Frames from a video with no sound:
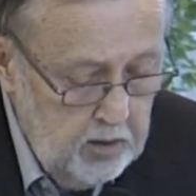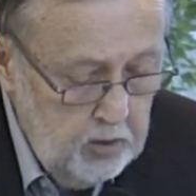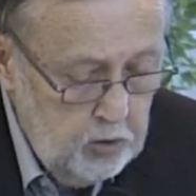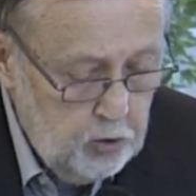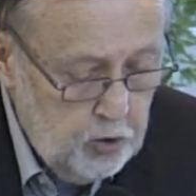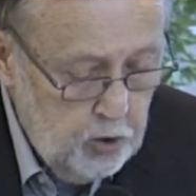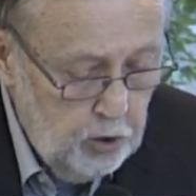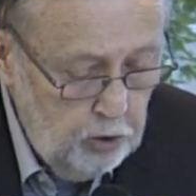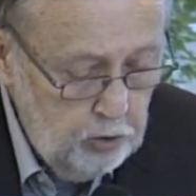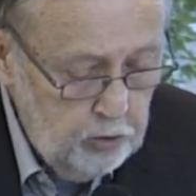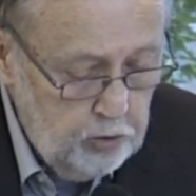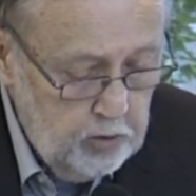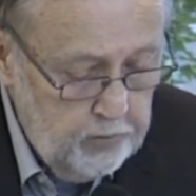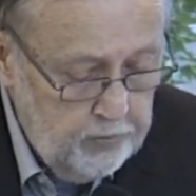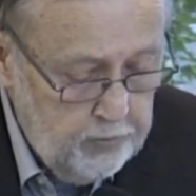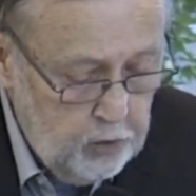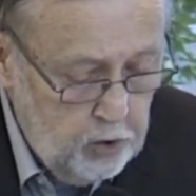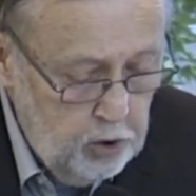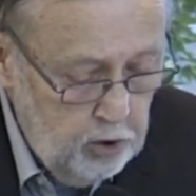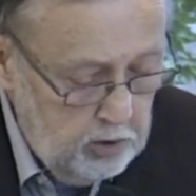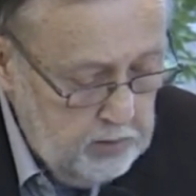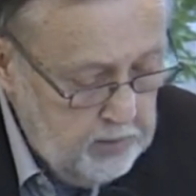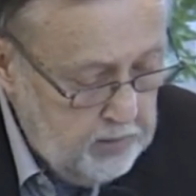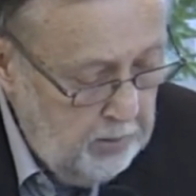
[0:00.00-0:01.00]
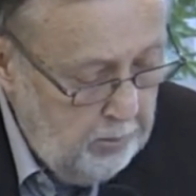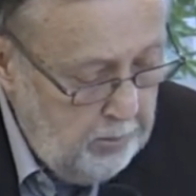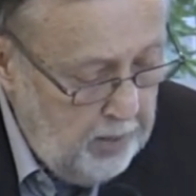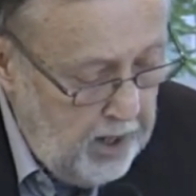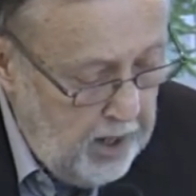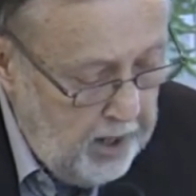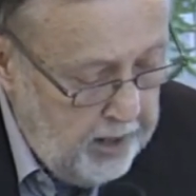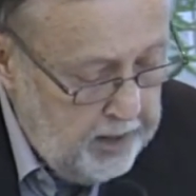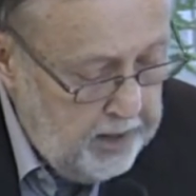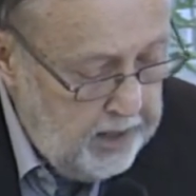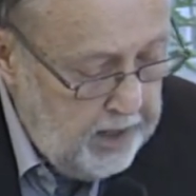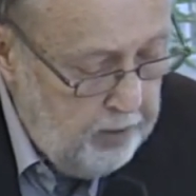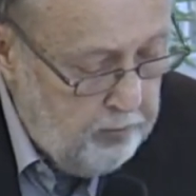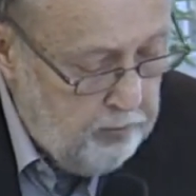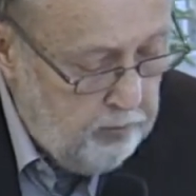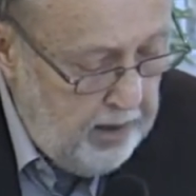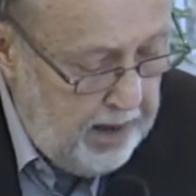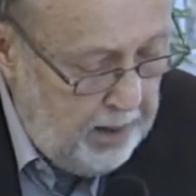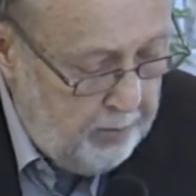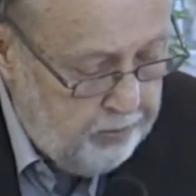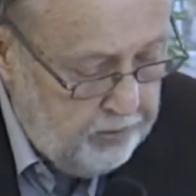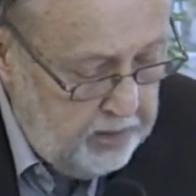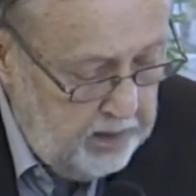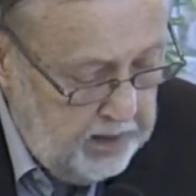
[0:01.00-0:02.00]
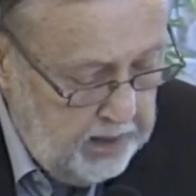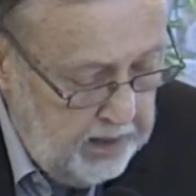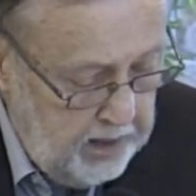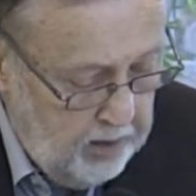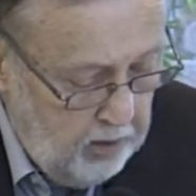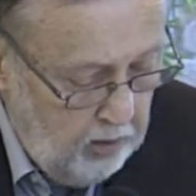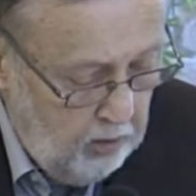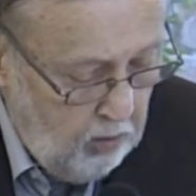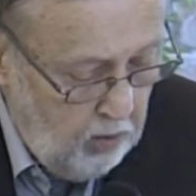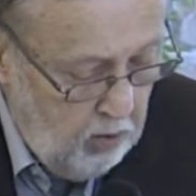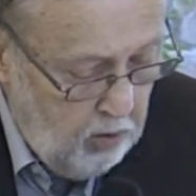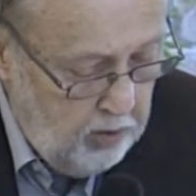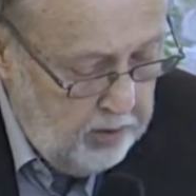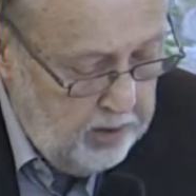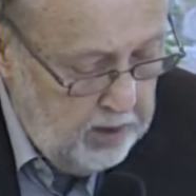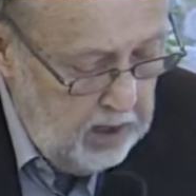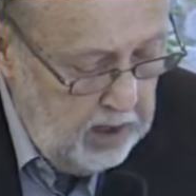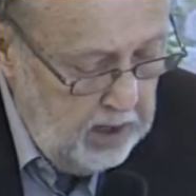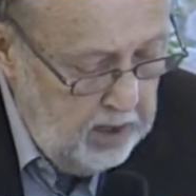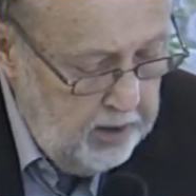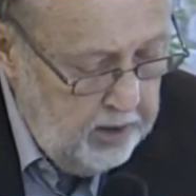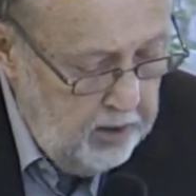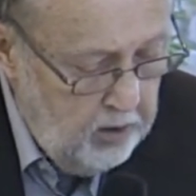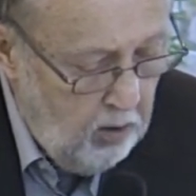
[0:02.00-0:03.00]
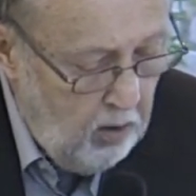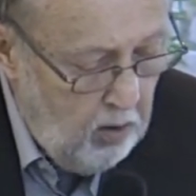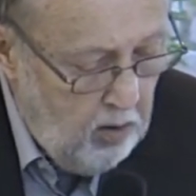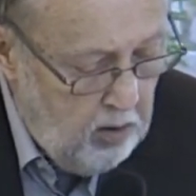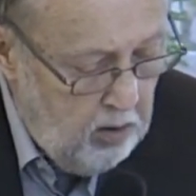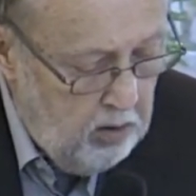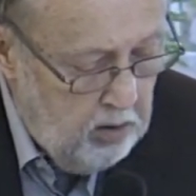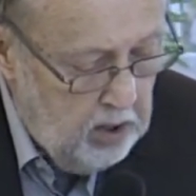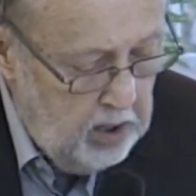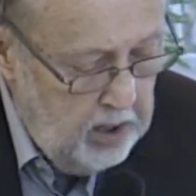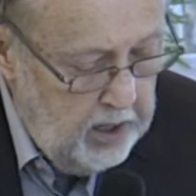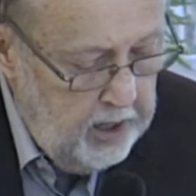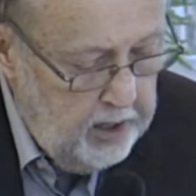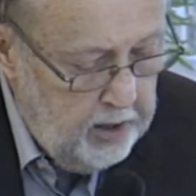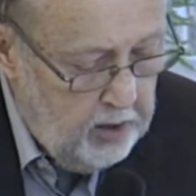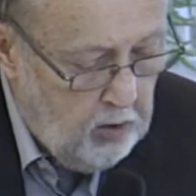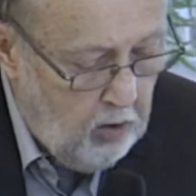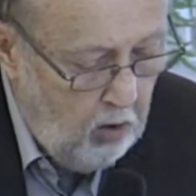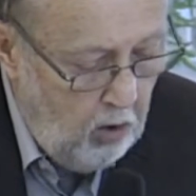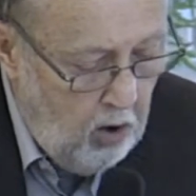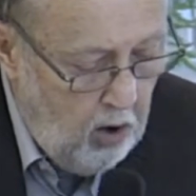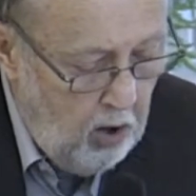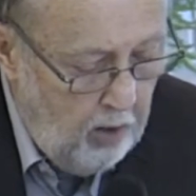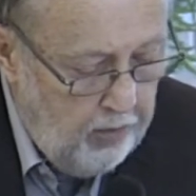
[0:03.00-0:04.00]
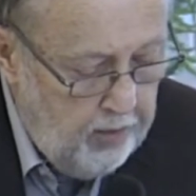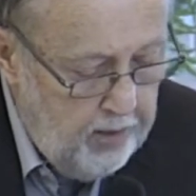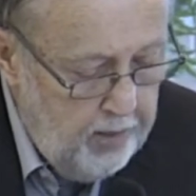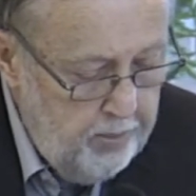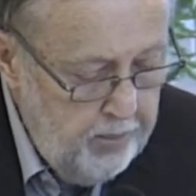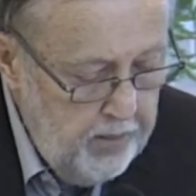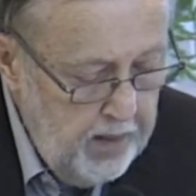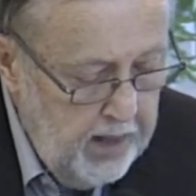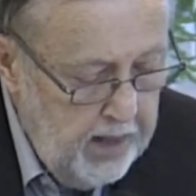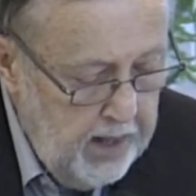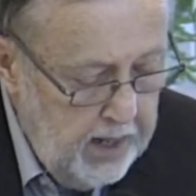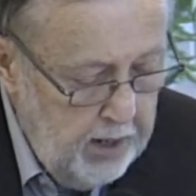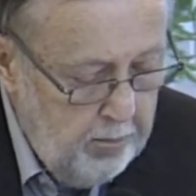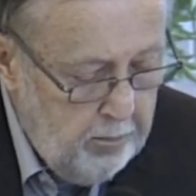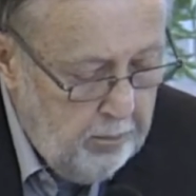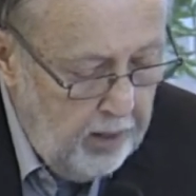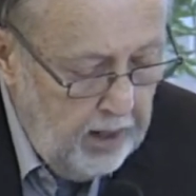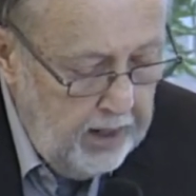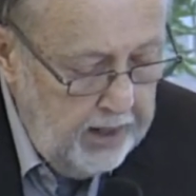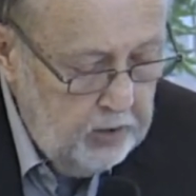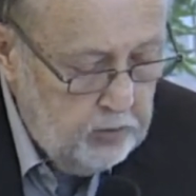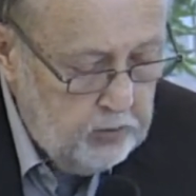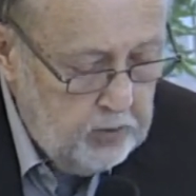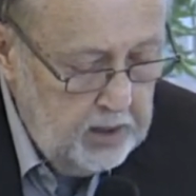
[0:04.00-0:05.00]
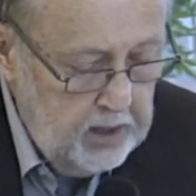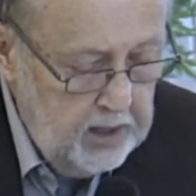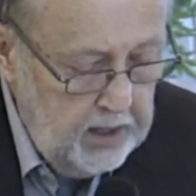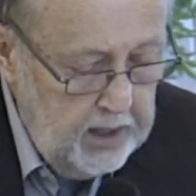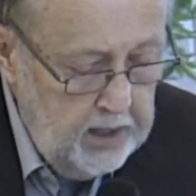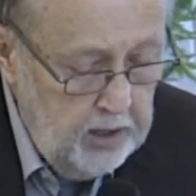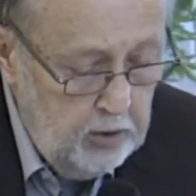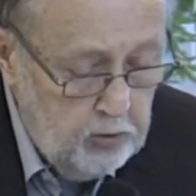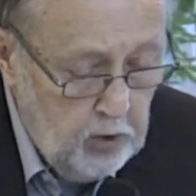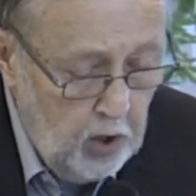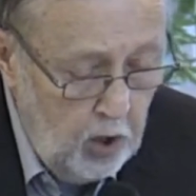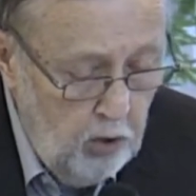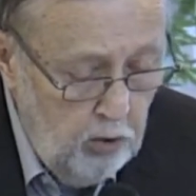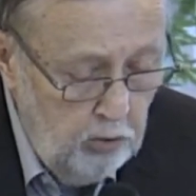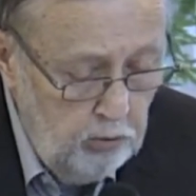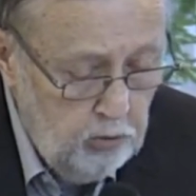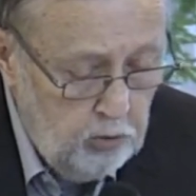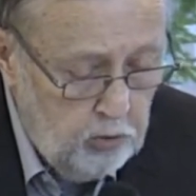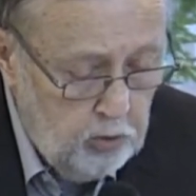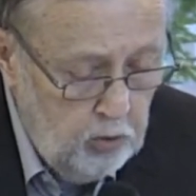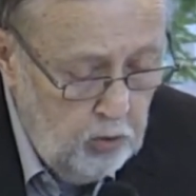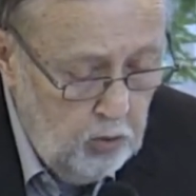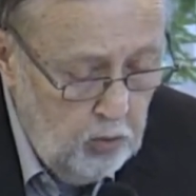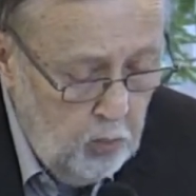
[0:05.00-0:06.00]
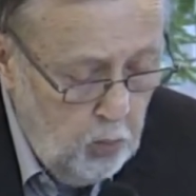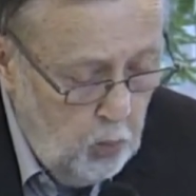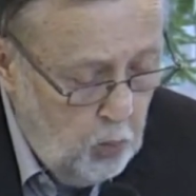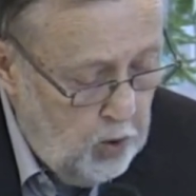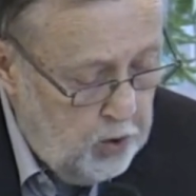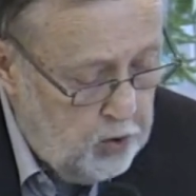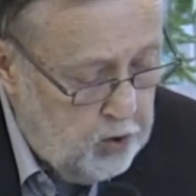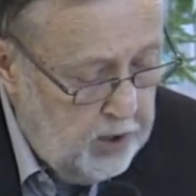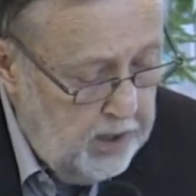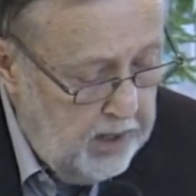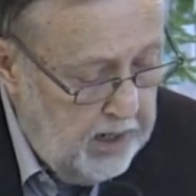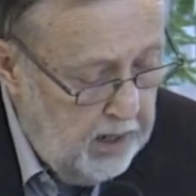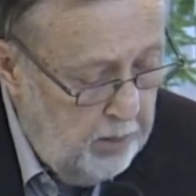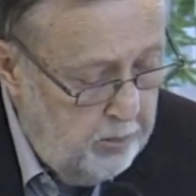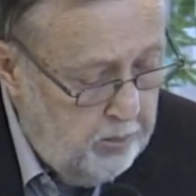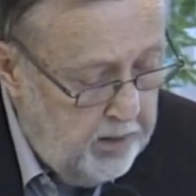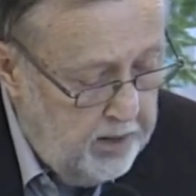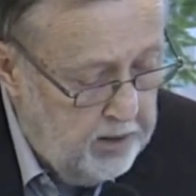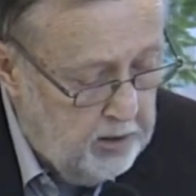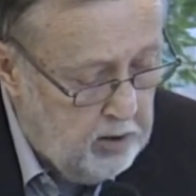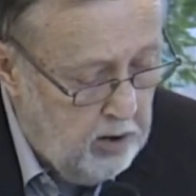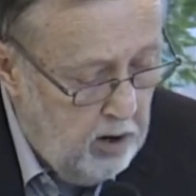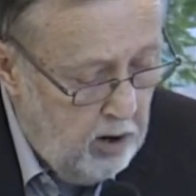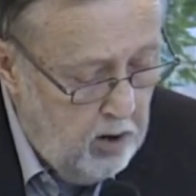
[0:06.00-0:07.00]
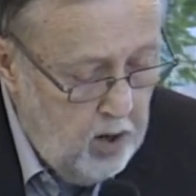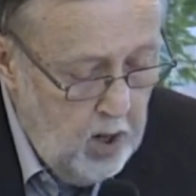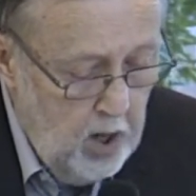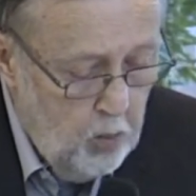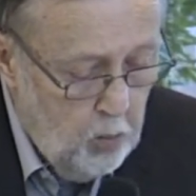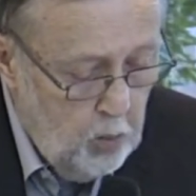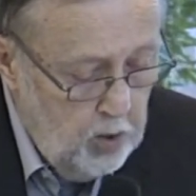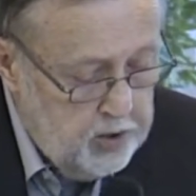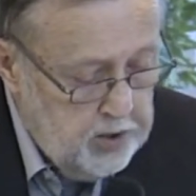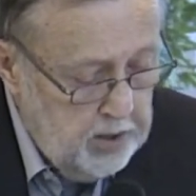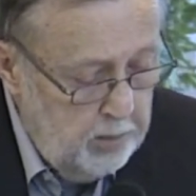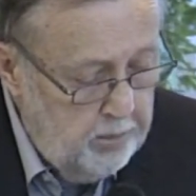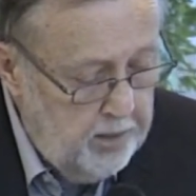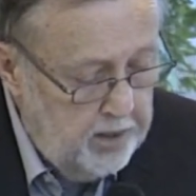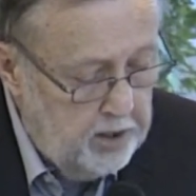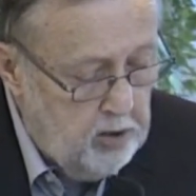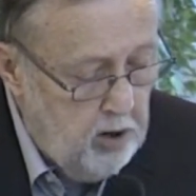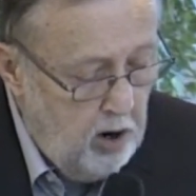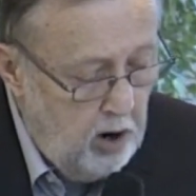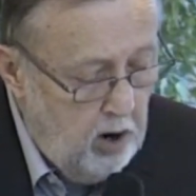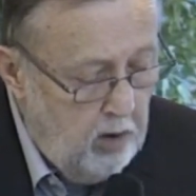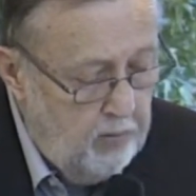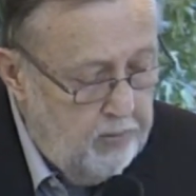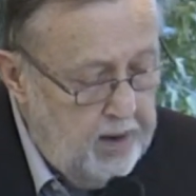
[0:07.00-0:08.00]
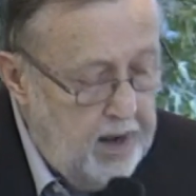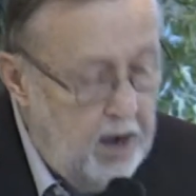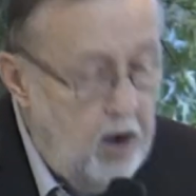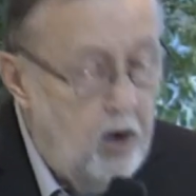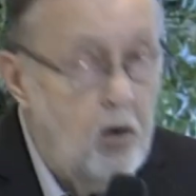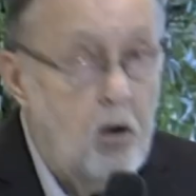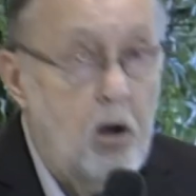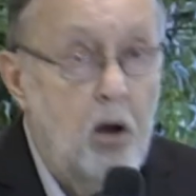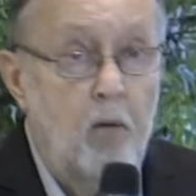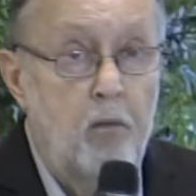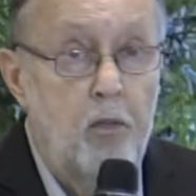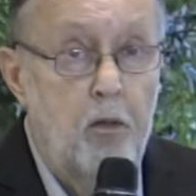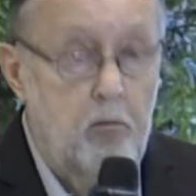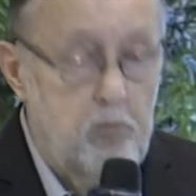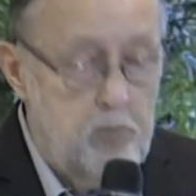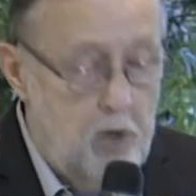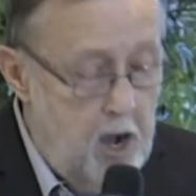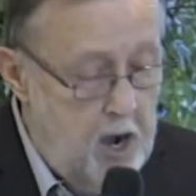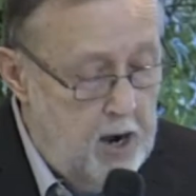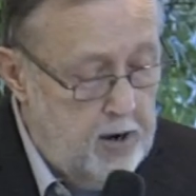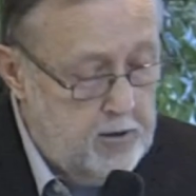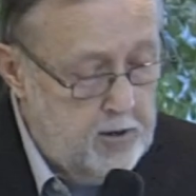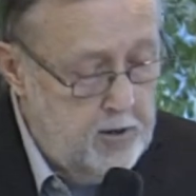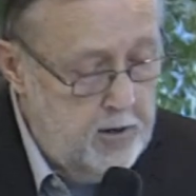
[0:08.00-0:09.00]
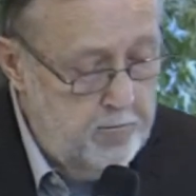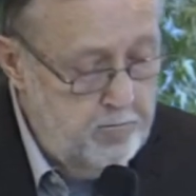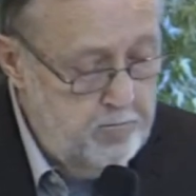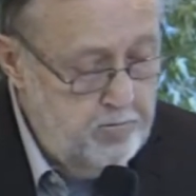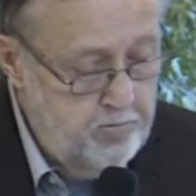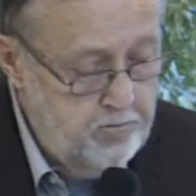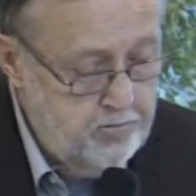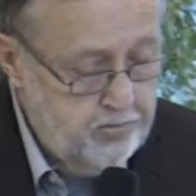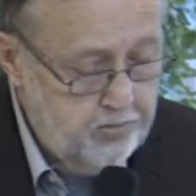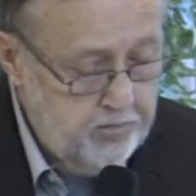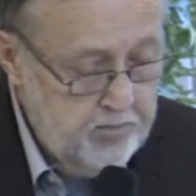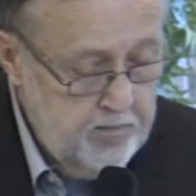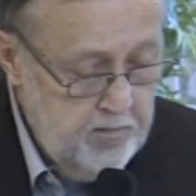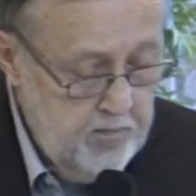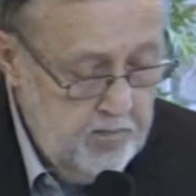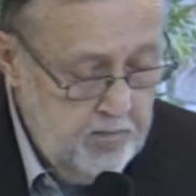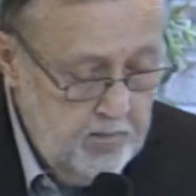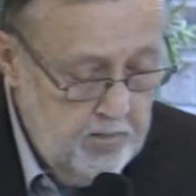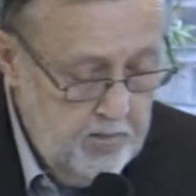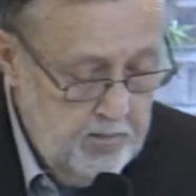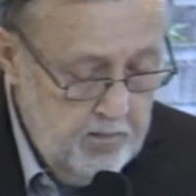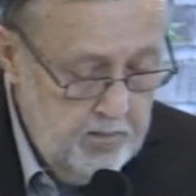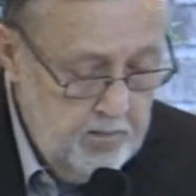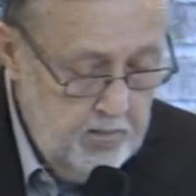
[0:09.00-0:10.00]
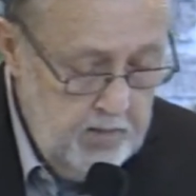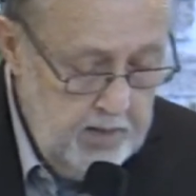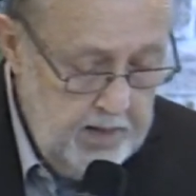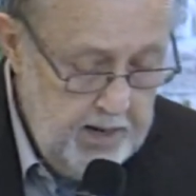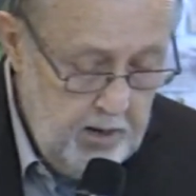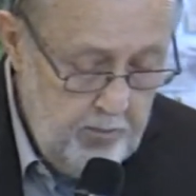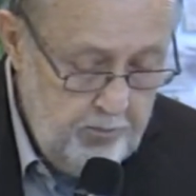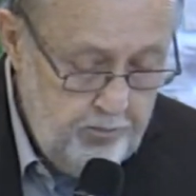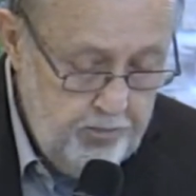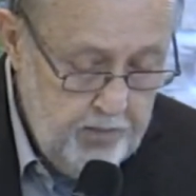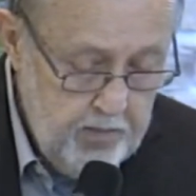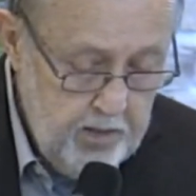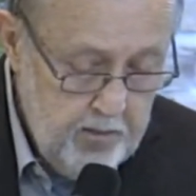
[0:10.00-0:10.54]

Joseph took the body and wrapped it in a long linen cloth. He placed it in his own tomb, which had been carved out of the rock. Now,